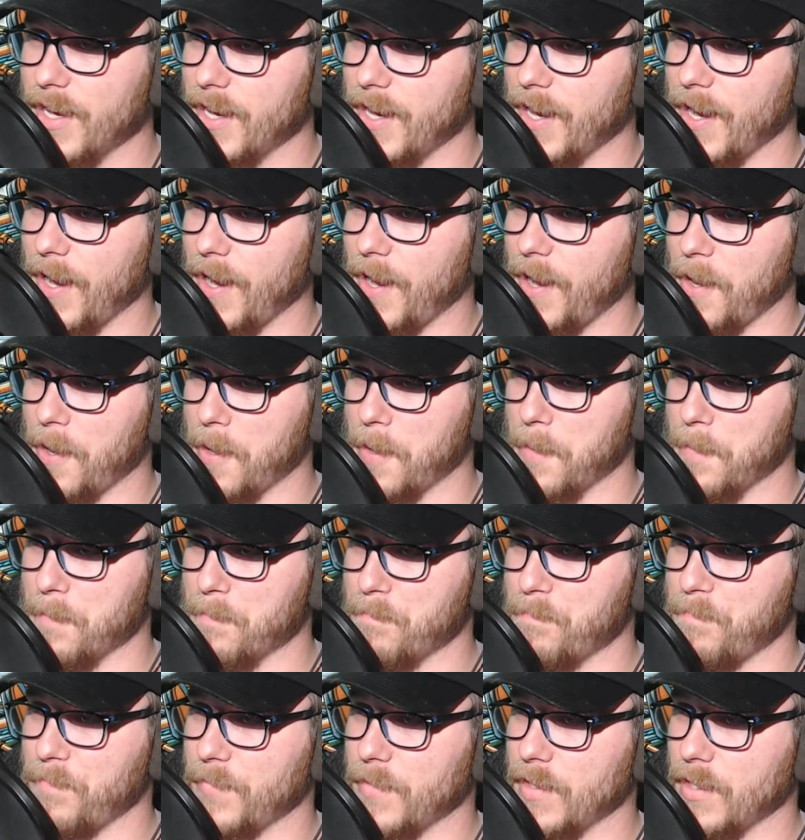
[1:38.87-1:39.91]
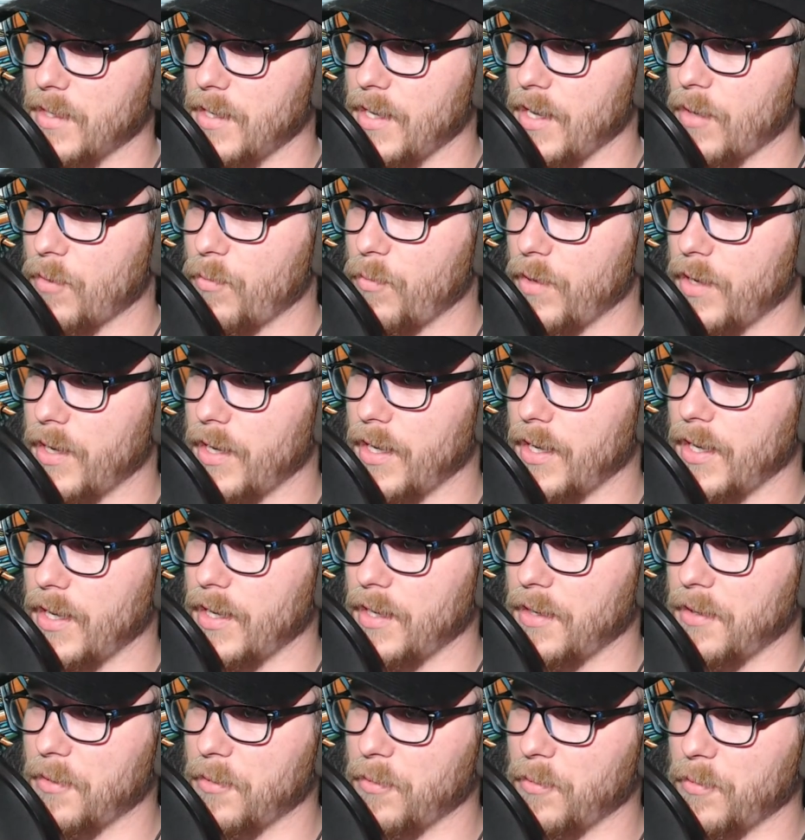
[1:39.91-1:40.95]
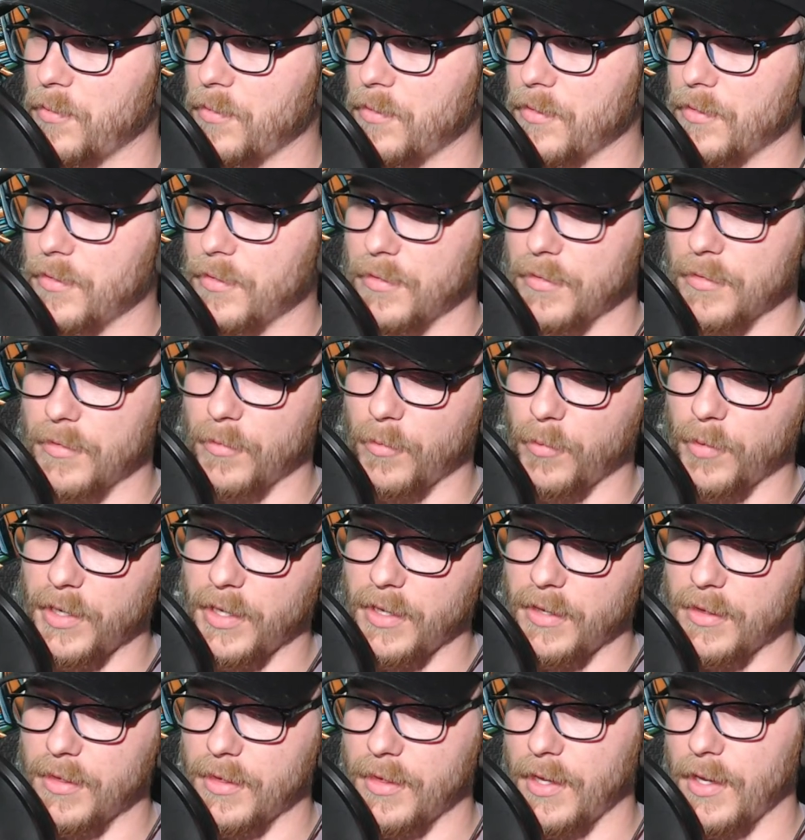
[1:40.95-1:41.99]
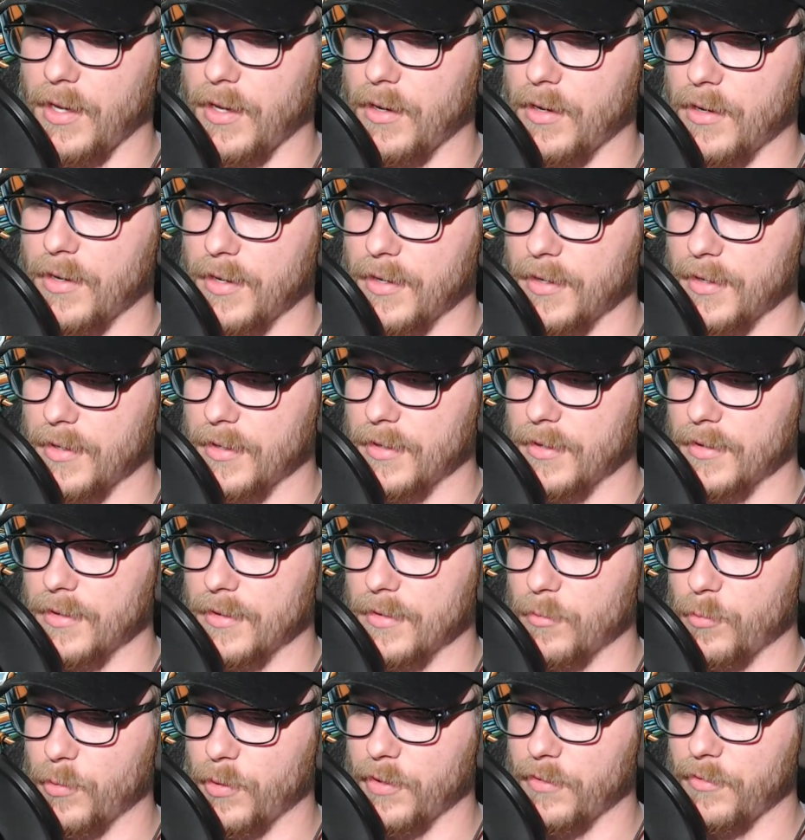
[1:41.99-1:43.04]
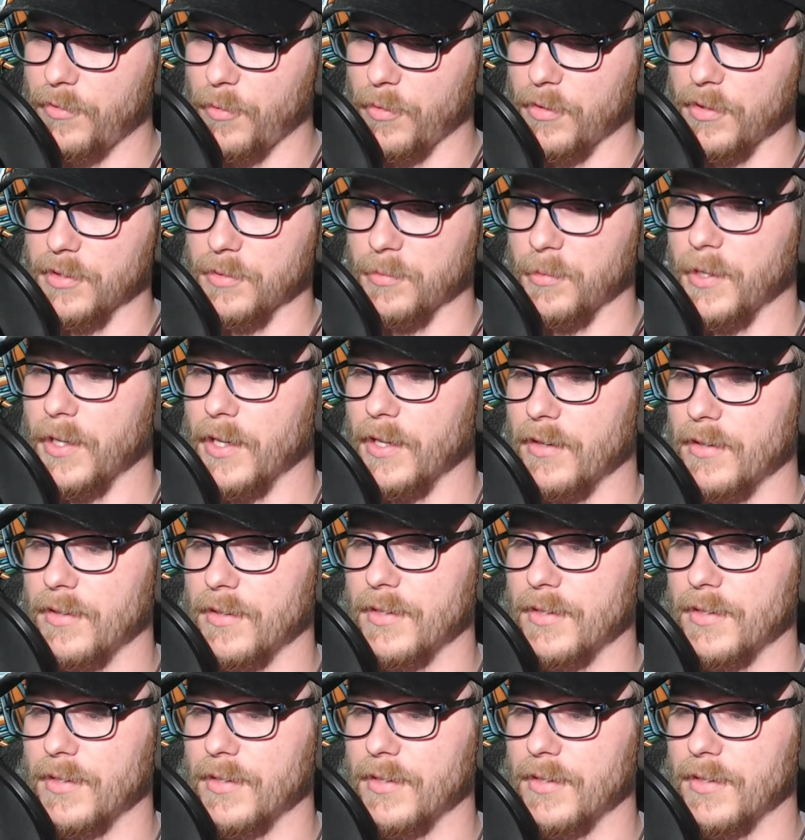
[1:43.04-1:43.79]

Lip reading: Nick, what do you think we're in for this weekend?